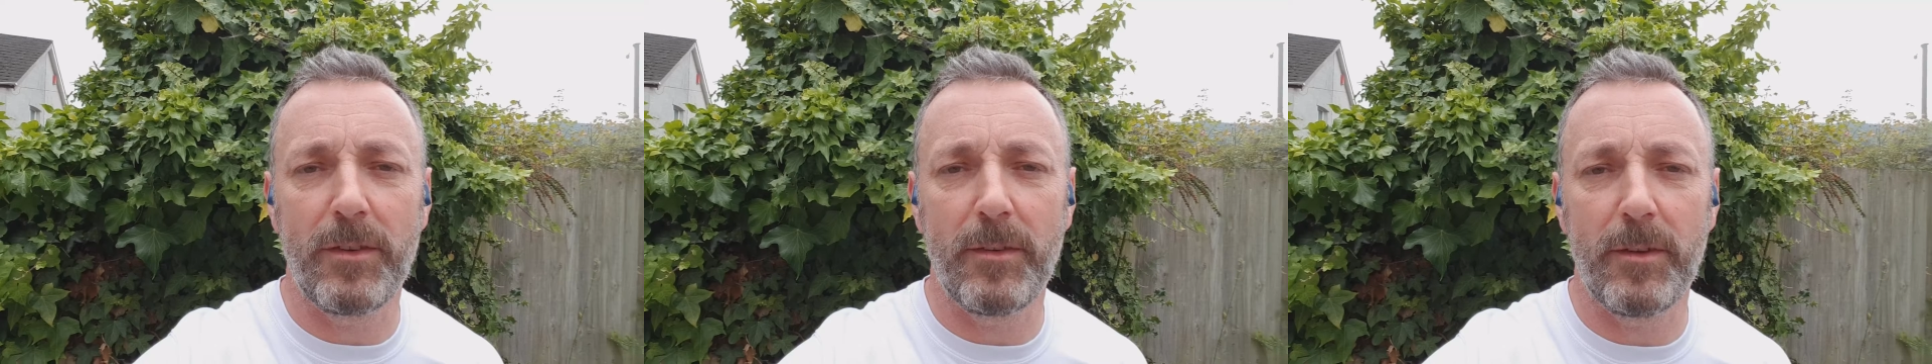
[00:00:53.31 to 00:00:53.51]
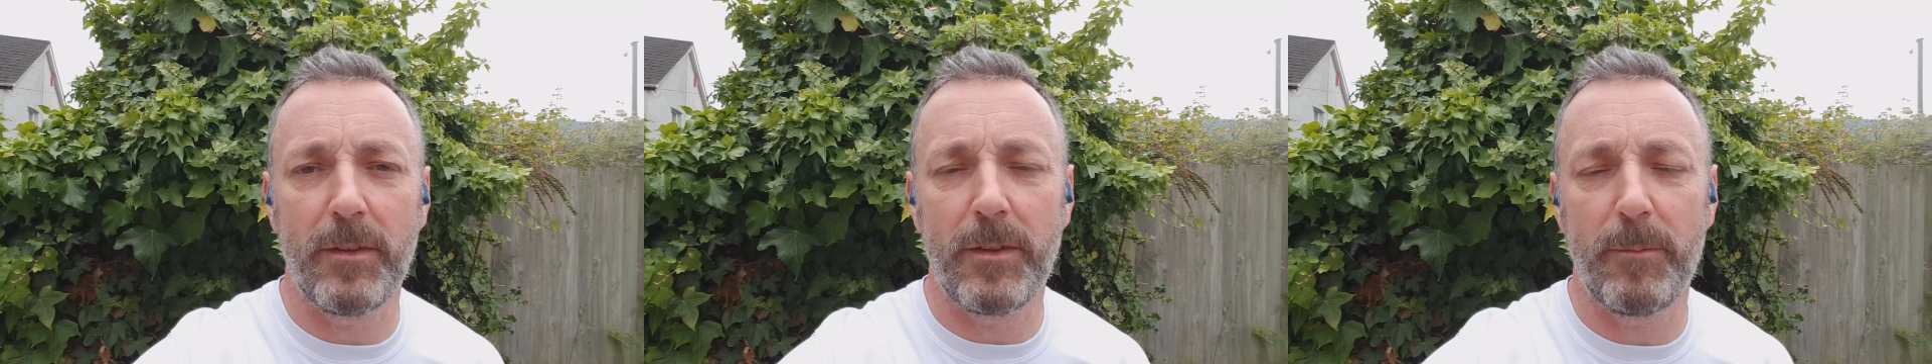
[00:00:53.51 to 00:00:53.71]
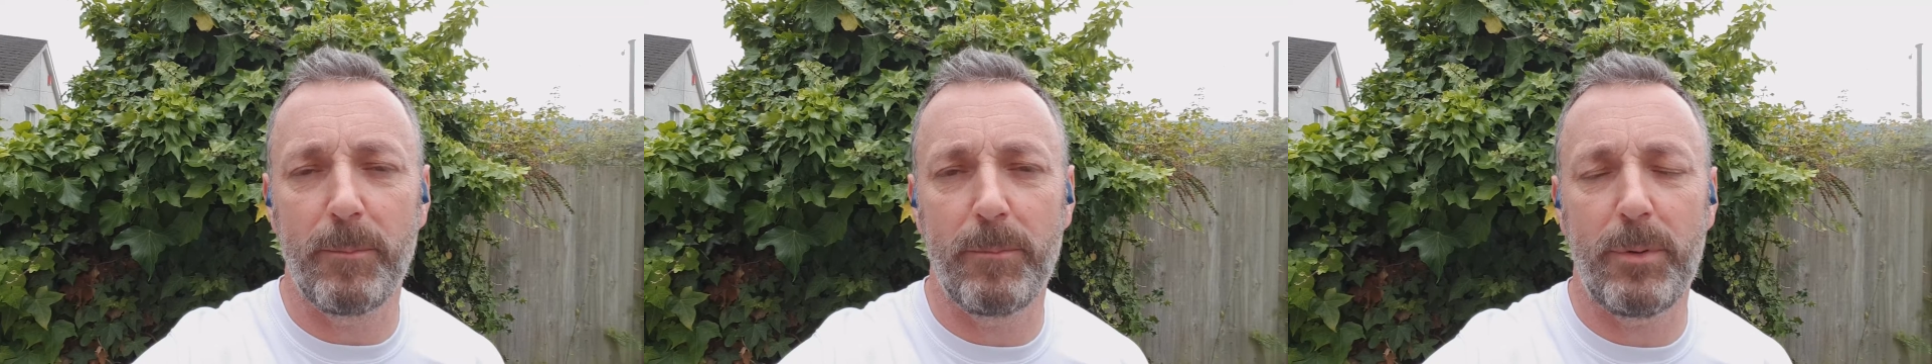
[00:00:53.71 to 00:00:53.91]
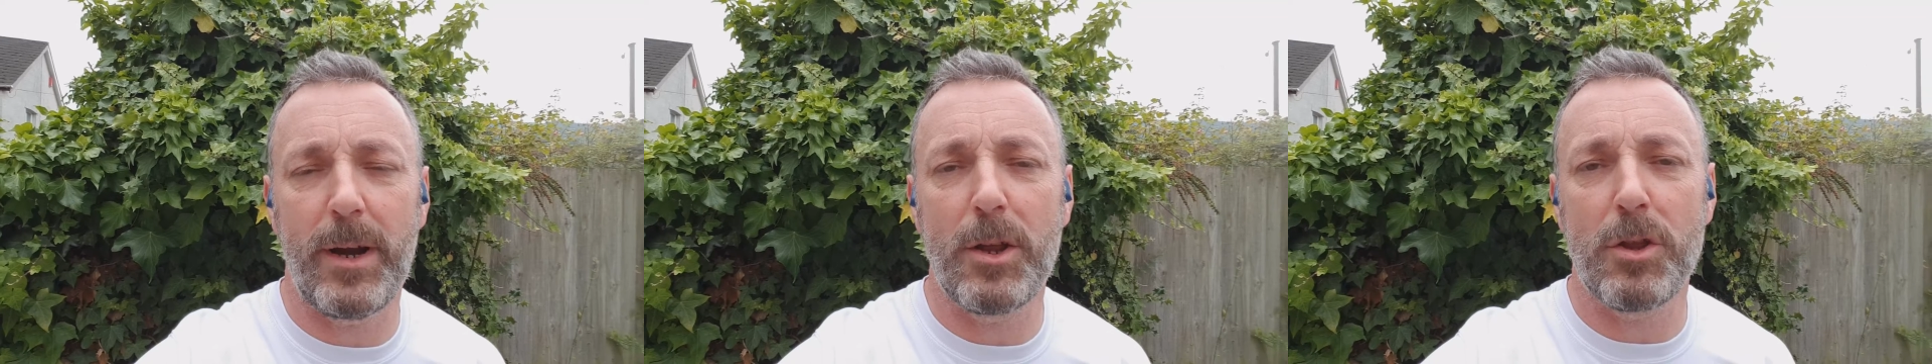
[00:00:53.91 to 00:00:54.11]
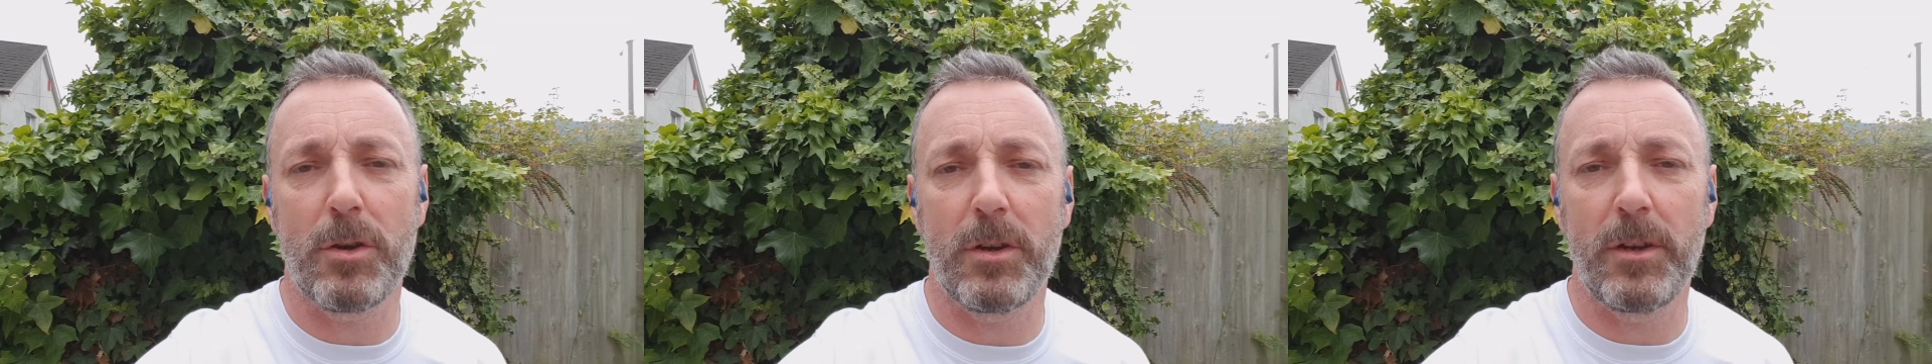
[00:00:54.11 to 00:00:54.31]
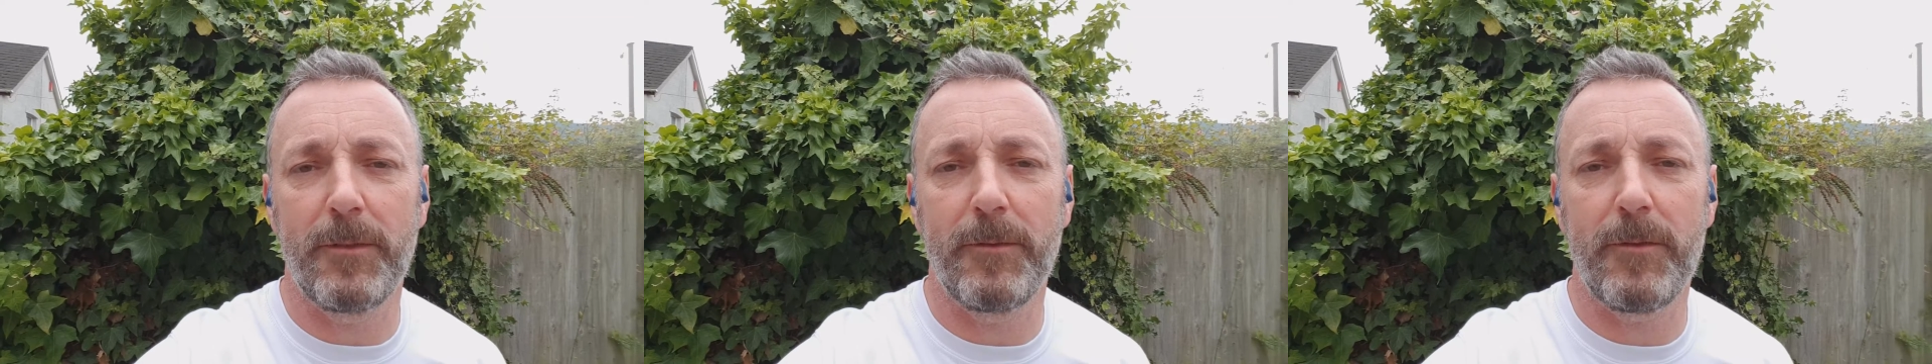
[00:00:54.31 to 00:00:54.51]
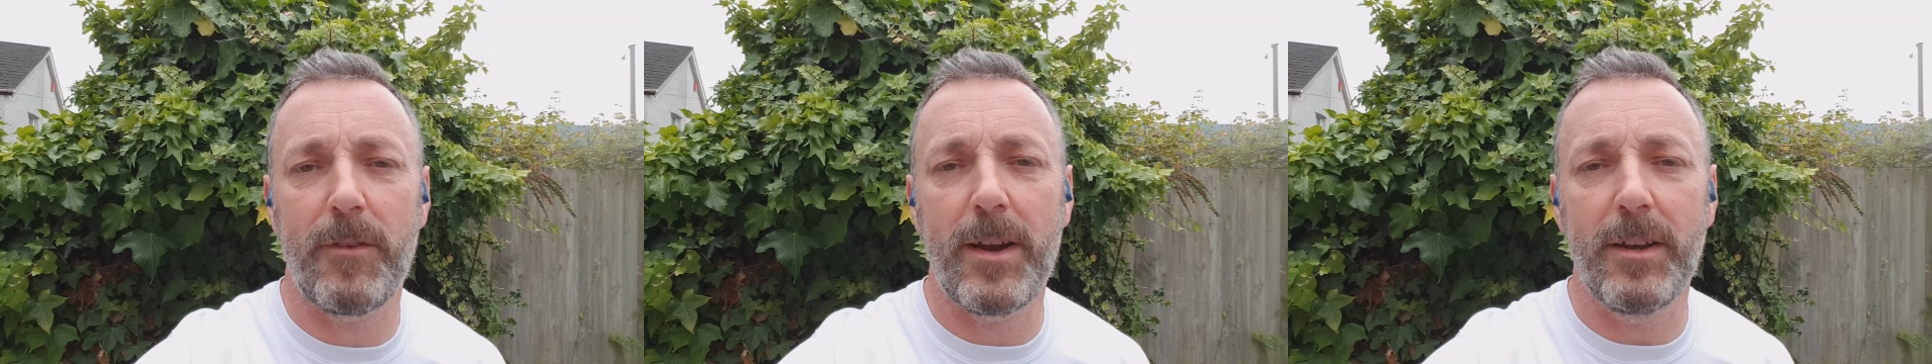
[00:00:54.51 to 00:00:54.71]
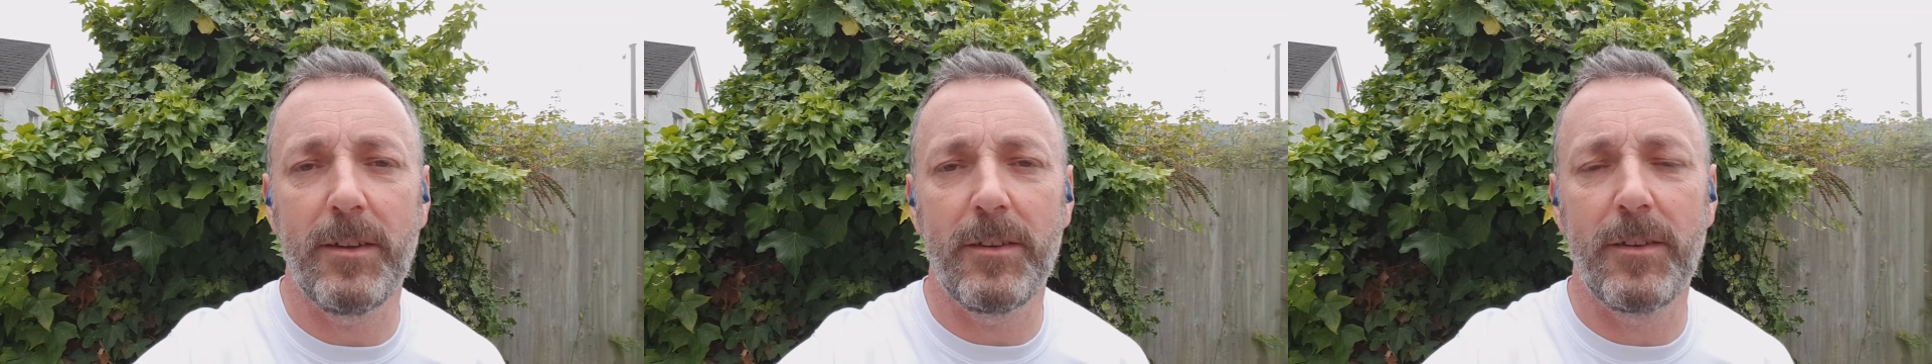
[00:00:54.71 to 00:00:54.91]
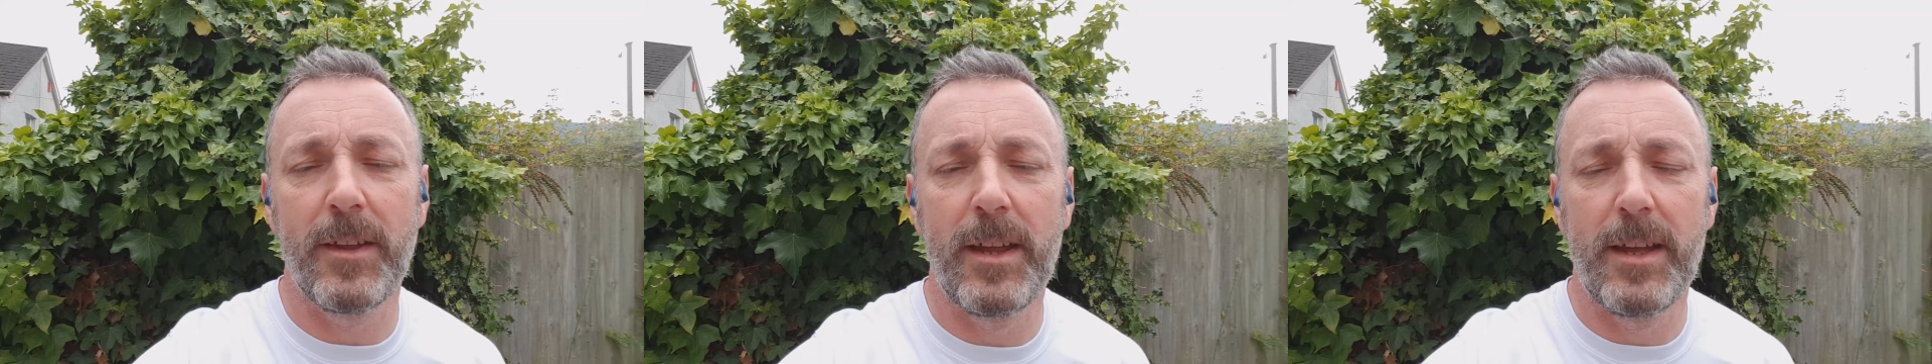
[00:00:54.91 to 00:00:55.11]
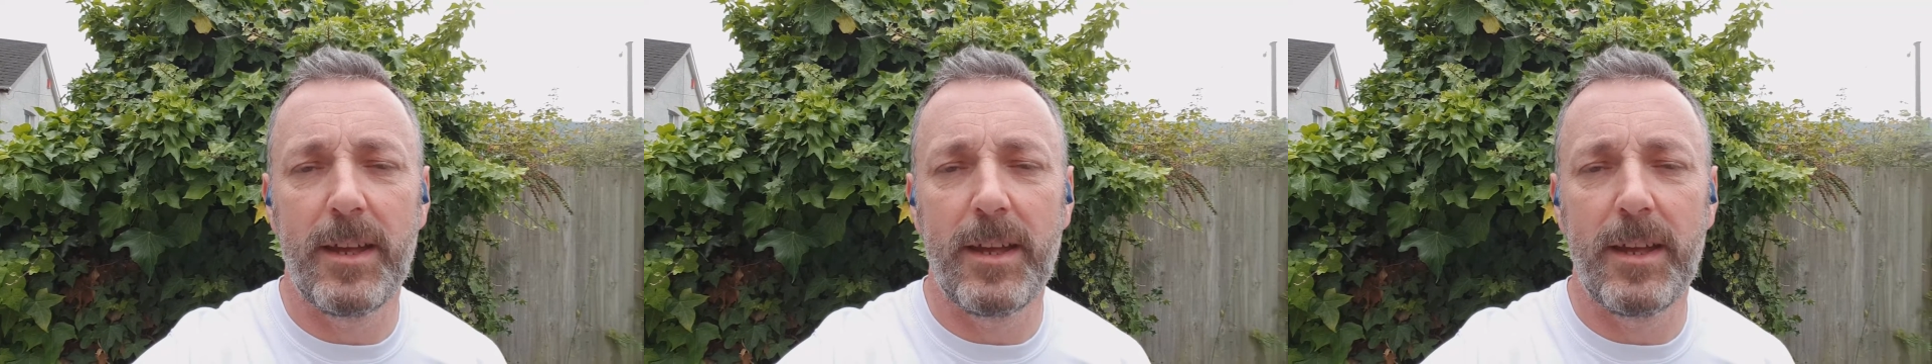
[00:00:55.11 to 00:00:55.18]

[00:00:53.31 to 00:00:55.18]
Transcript: that the pressure at the front